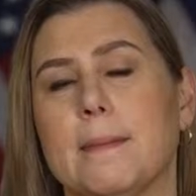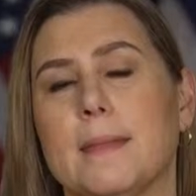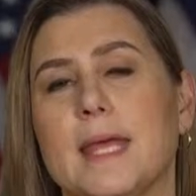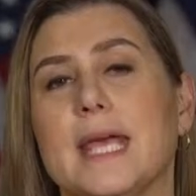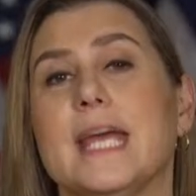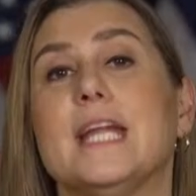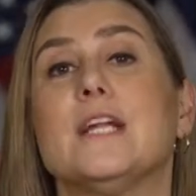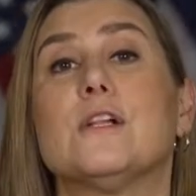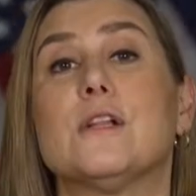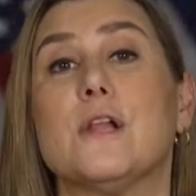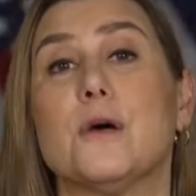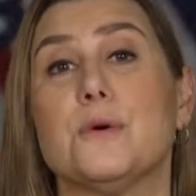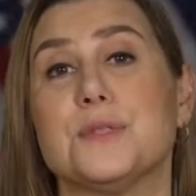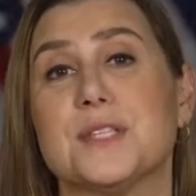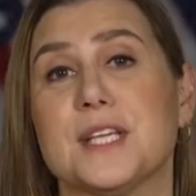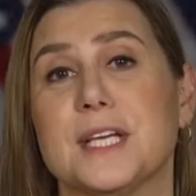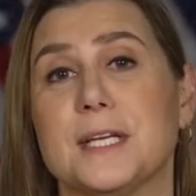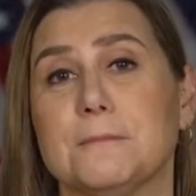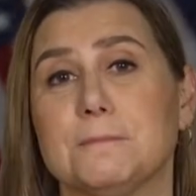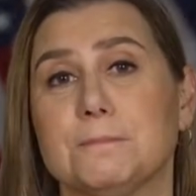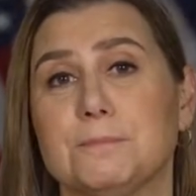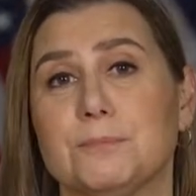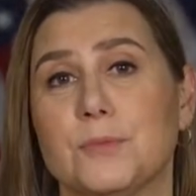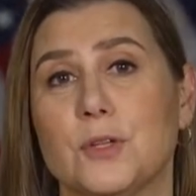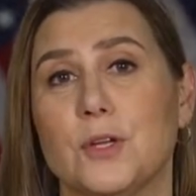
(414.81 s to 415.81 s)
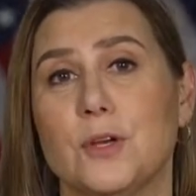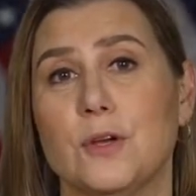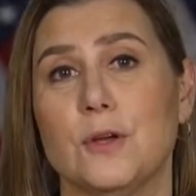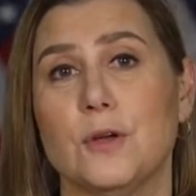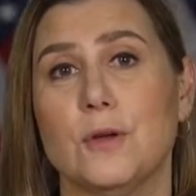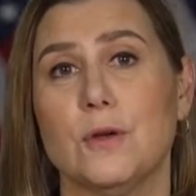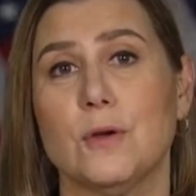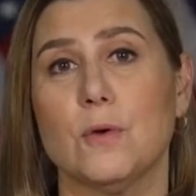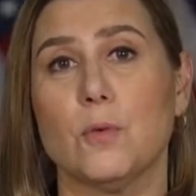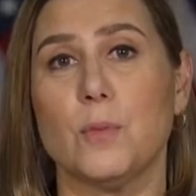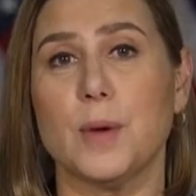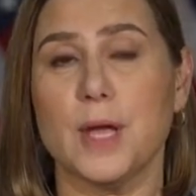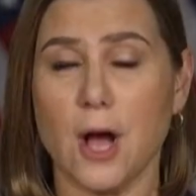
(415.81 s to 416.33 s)
In closing,
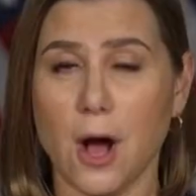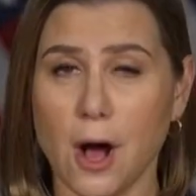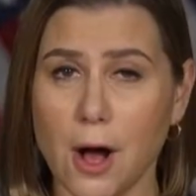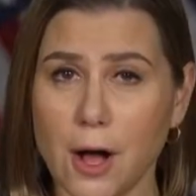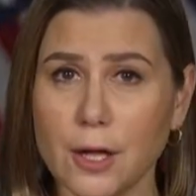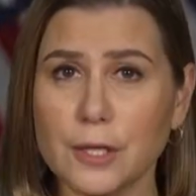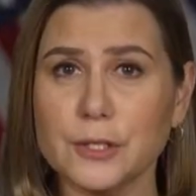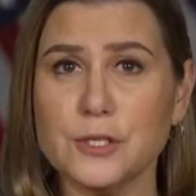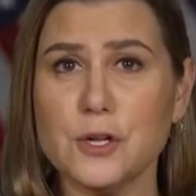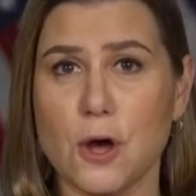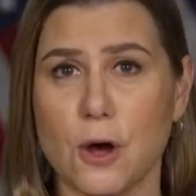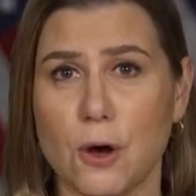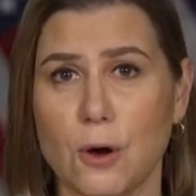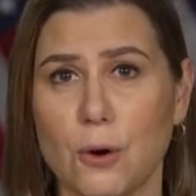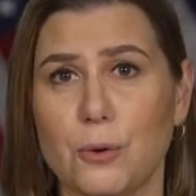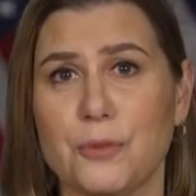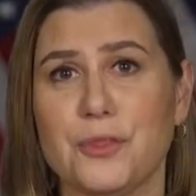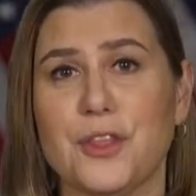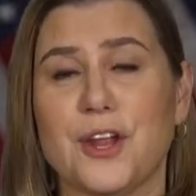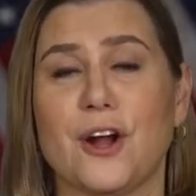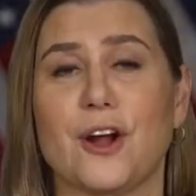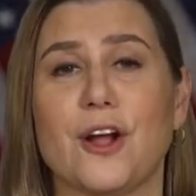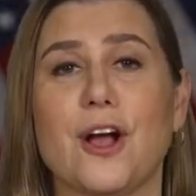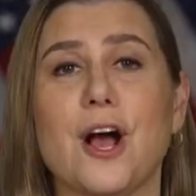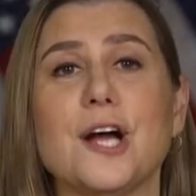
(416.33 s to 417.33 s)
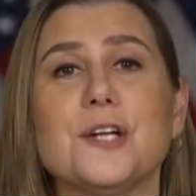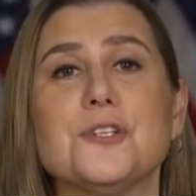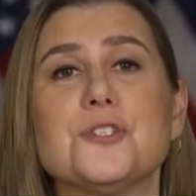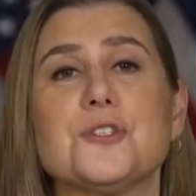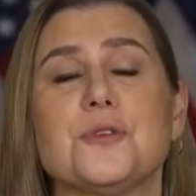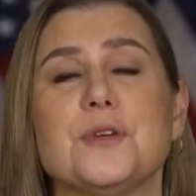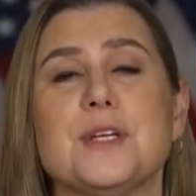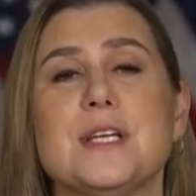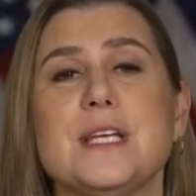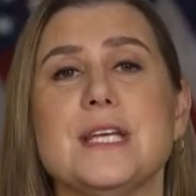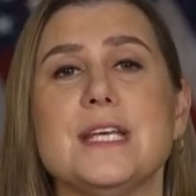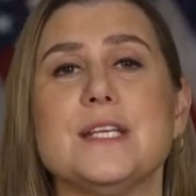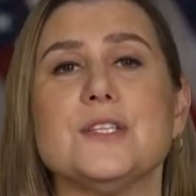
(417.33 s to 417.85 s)
we all know that our
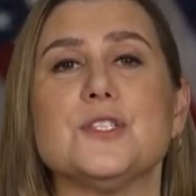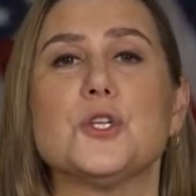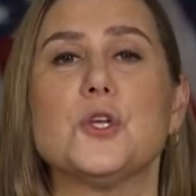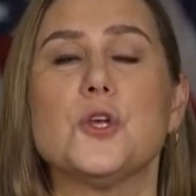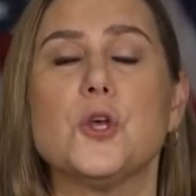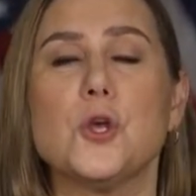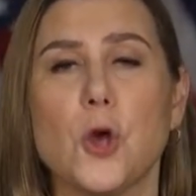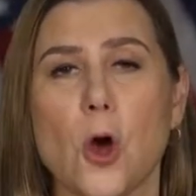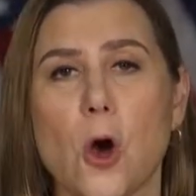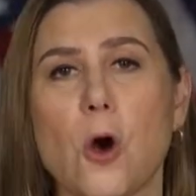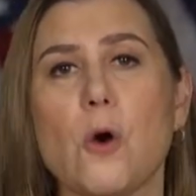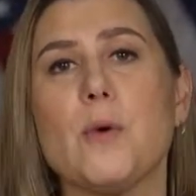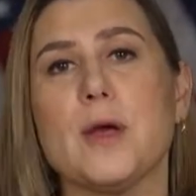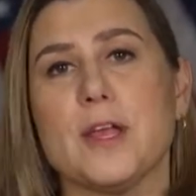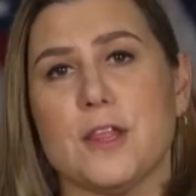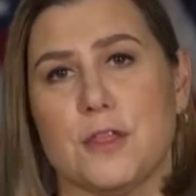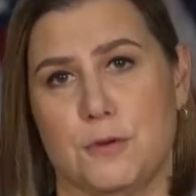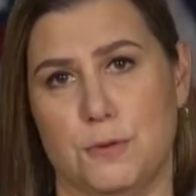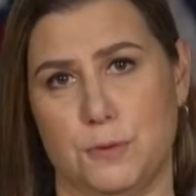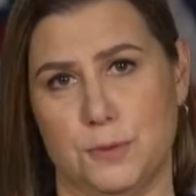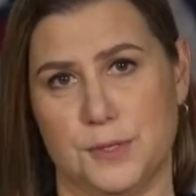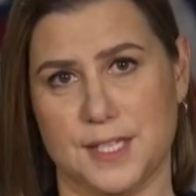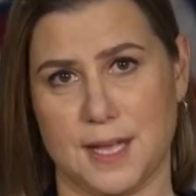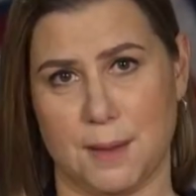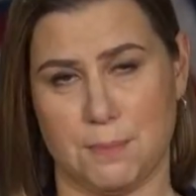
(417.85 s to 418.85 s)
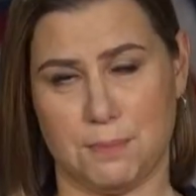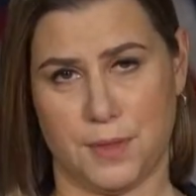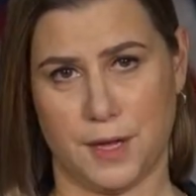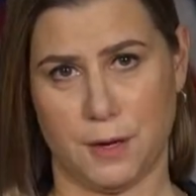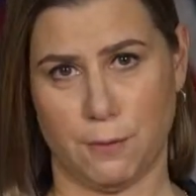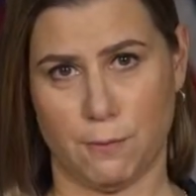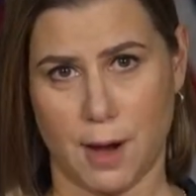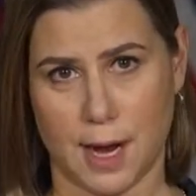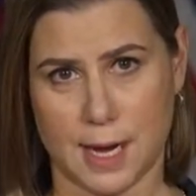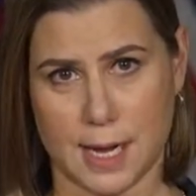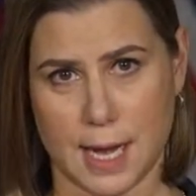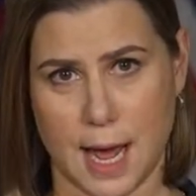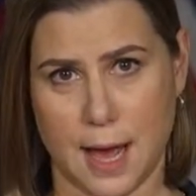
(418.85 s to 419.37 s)
country is going through something
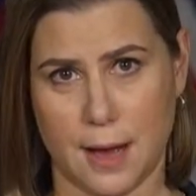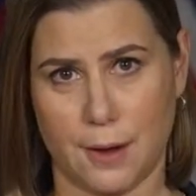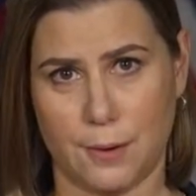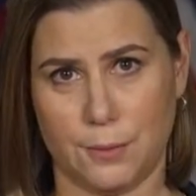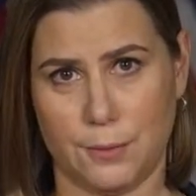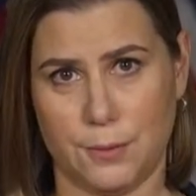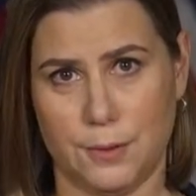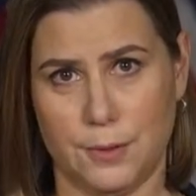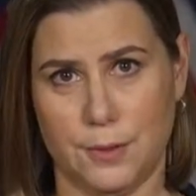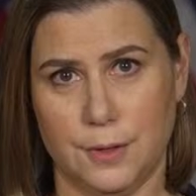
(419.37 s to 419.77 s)
right now.